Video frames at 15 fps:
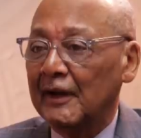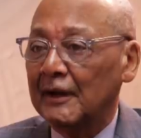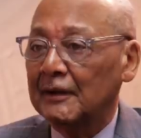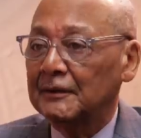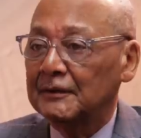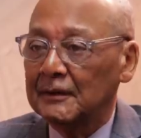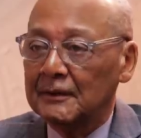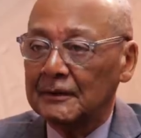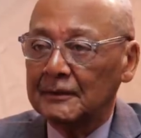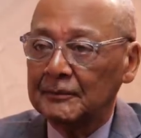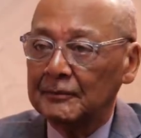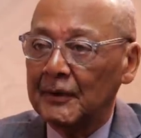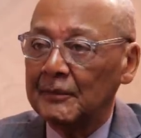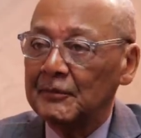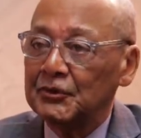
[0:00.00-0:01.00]
had
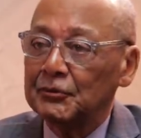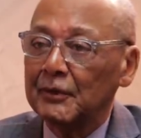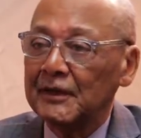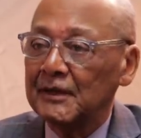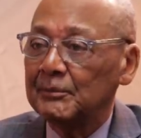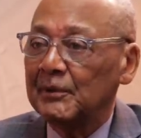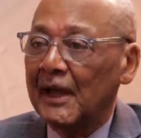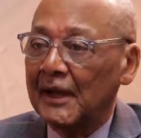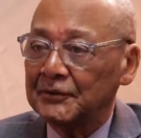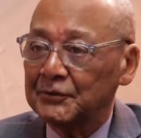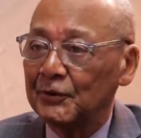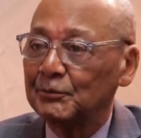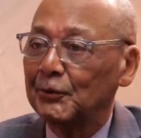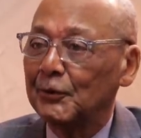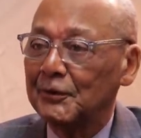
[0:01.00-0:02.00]
maybe 20 Blacks
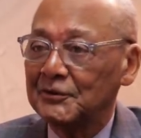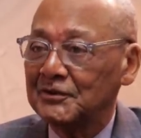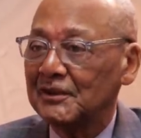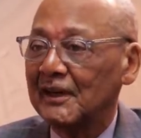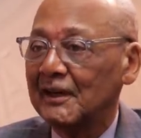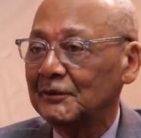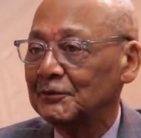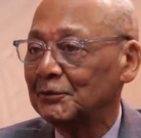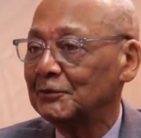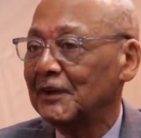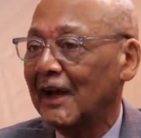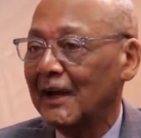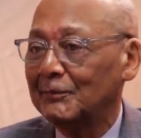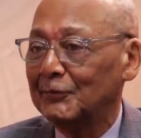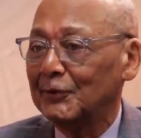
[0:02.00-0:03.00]
were born slaves who
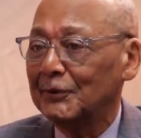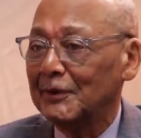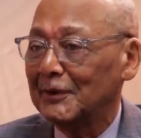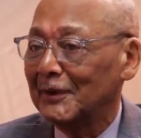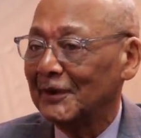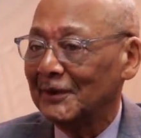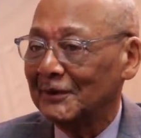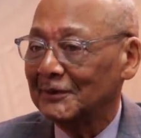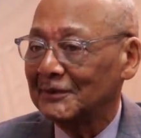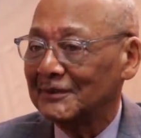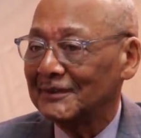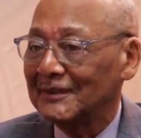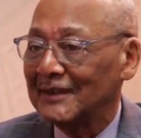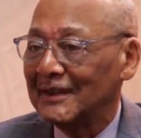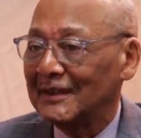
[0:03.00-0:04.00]
died millionaires.
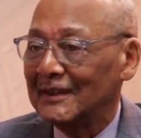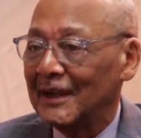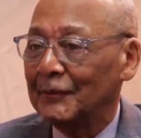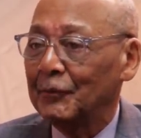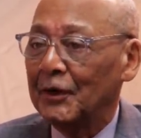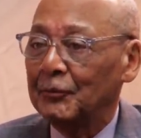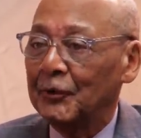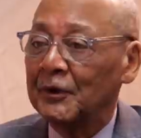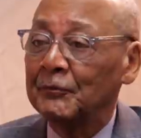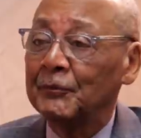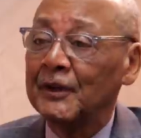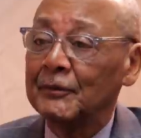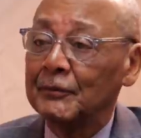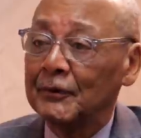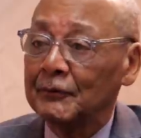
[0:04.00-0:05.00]
And when
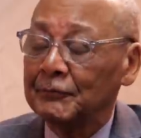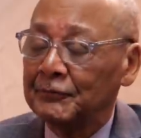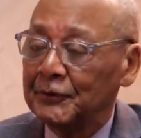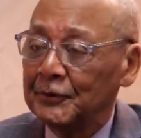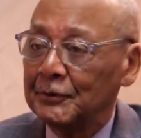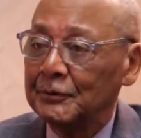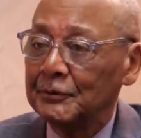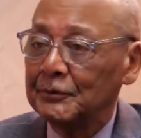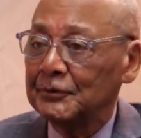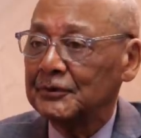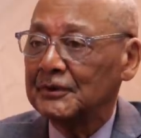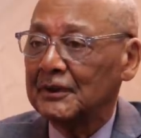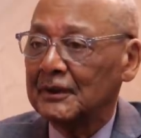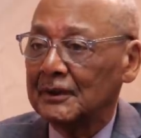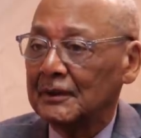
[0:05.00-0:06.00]
we were
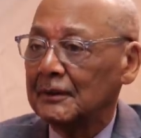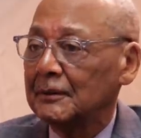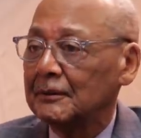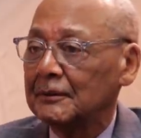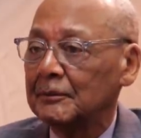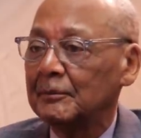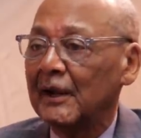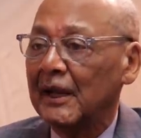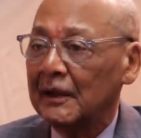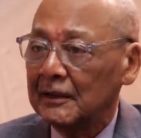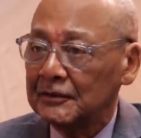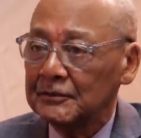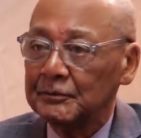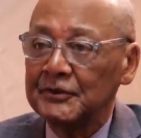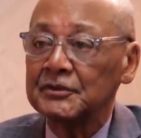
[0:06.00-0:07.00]
refused
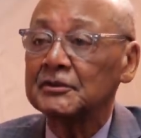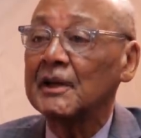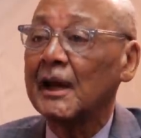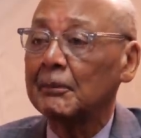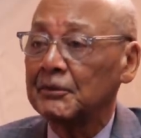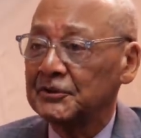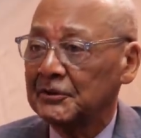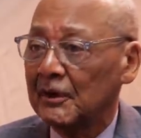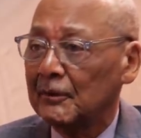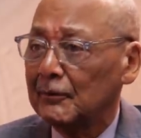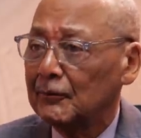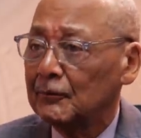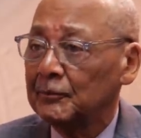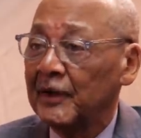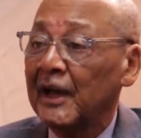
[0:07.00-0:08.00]
banks, we established our
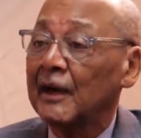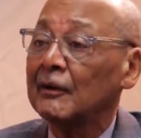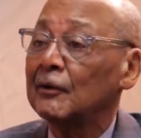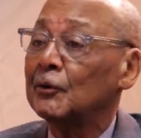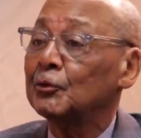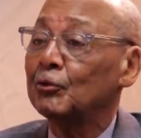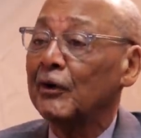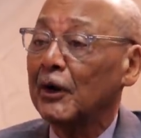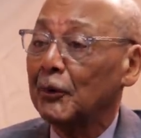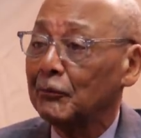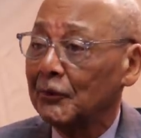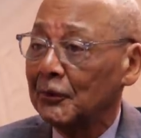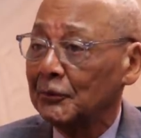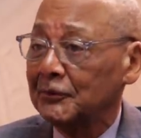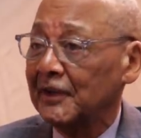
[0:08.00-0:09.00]
own. We had our own
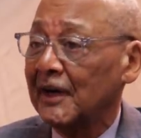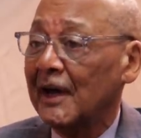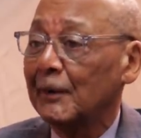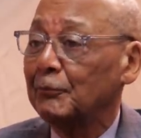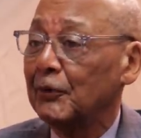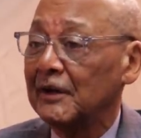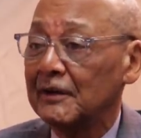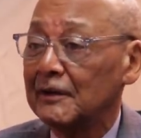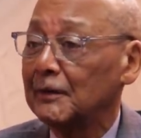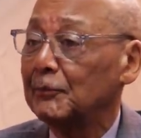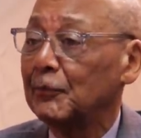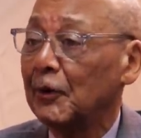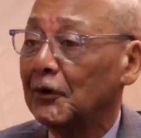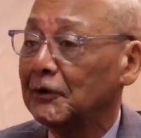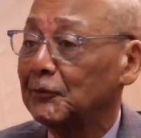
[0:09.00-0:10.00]
railroad that operated
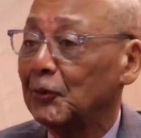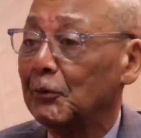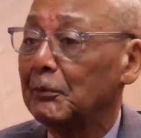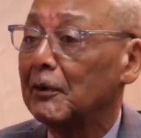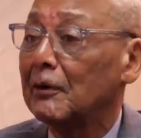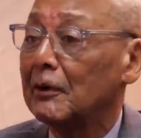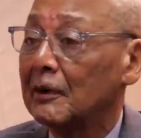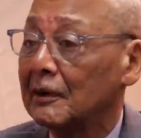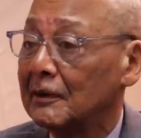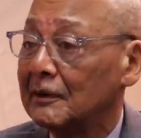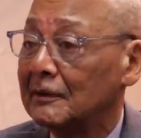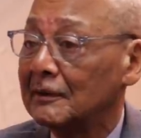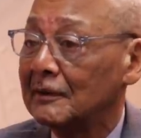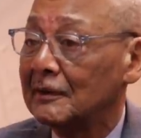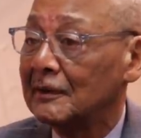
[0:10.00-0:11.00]
in Baltimore,
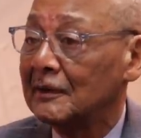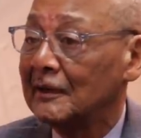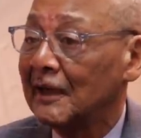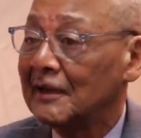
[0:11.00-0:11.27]
Maryland. In